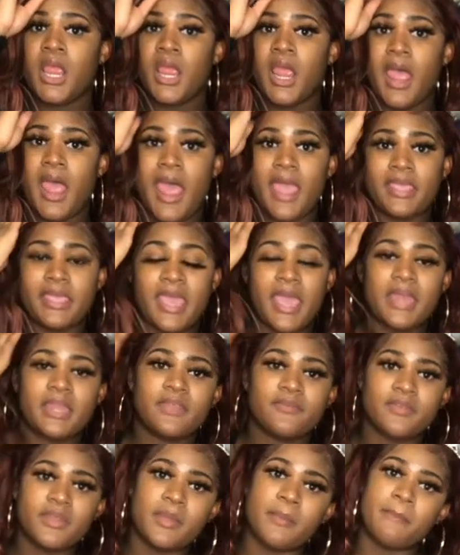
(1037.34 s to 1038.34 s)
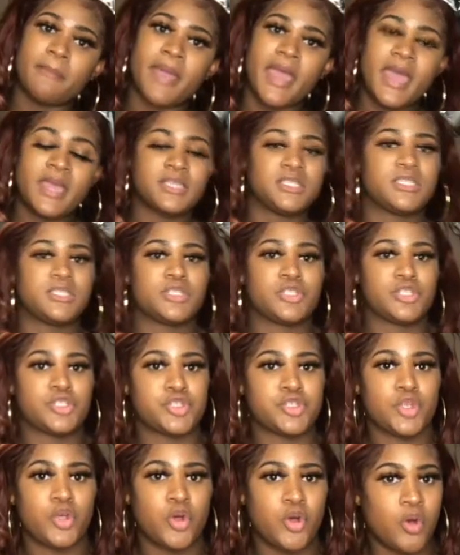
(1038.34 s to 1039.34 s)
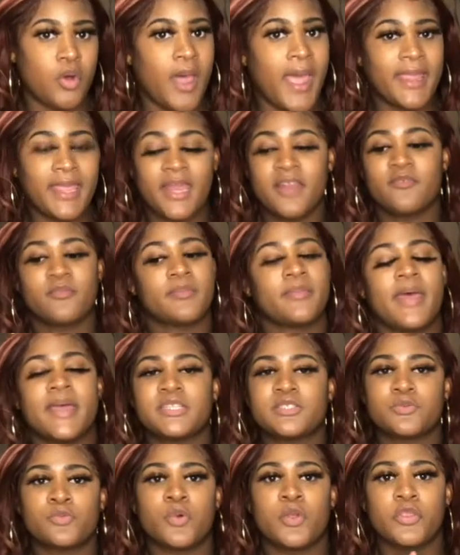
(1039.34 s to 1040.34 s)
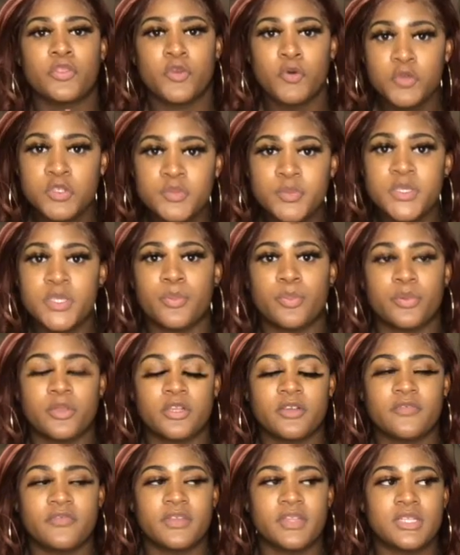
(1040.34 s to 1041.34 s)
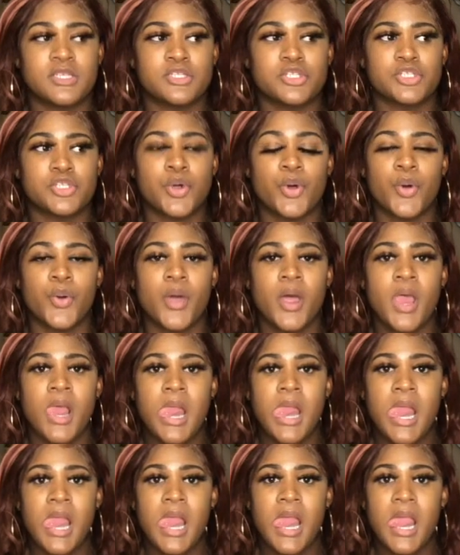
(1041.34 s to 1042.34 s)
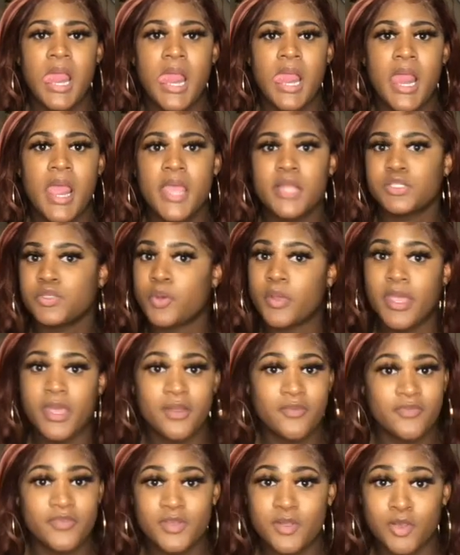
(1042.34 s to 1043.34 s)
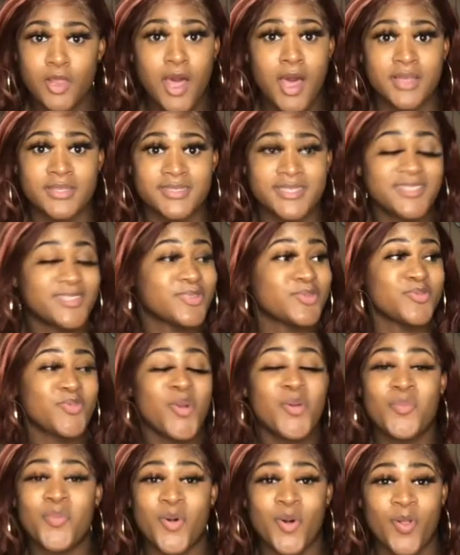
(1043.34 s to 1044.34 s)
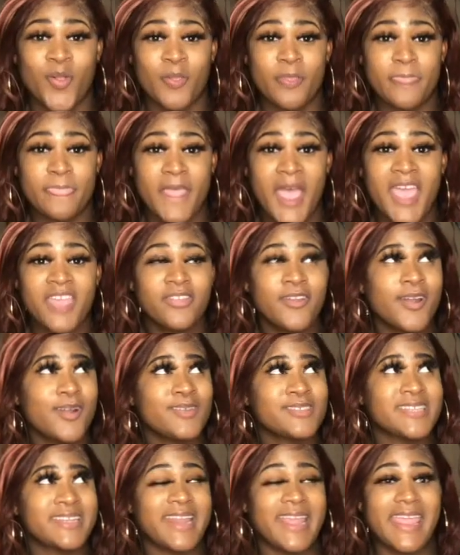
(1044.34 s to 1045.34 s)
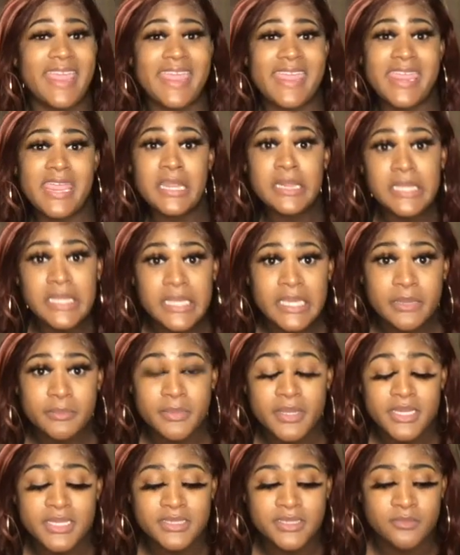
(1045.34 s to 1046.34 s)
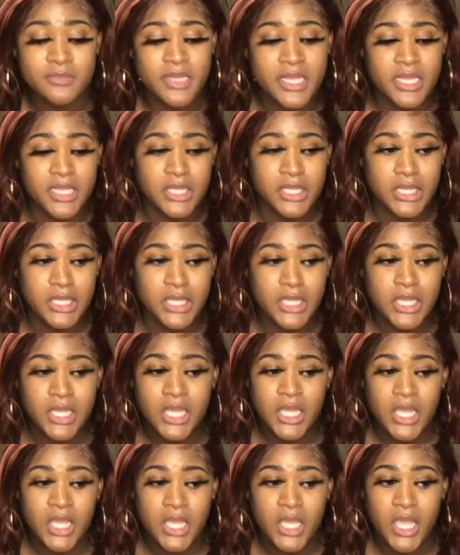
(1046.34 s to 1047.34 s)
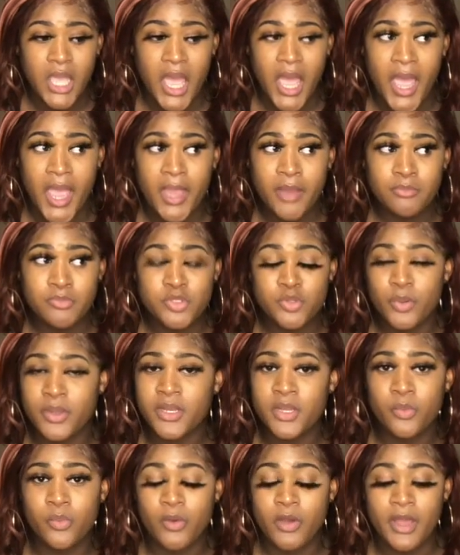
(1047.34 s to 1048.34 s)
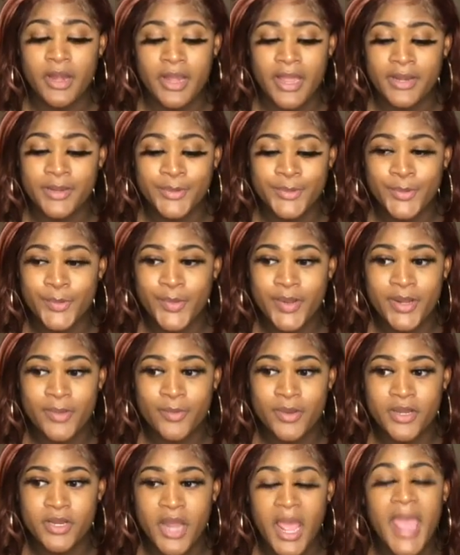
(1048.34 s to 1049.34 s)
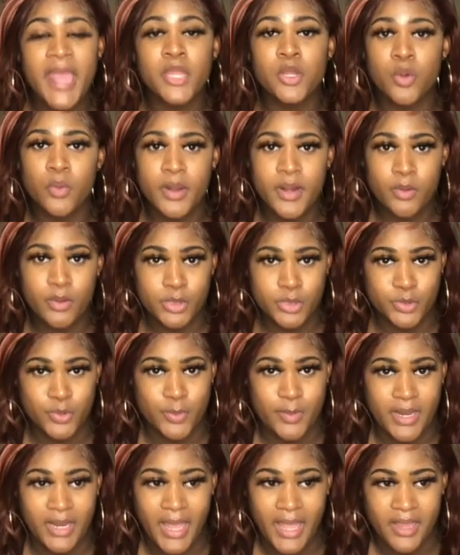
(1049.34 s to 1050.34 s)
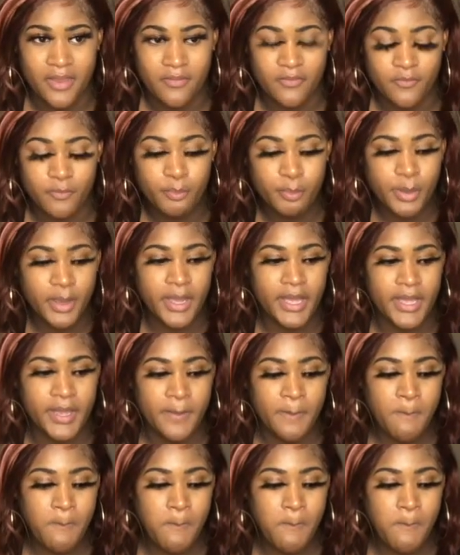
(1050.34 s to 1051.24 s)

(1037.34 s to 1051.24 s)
I can't even imagine. So I can't even imagine what those people are feeling. So it's okay to feel lost. It's normal. I thought I was an alien because I'm like, I'm 21. I don't know what I know what I want to do with my life, but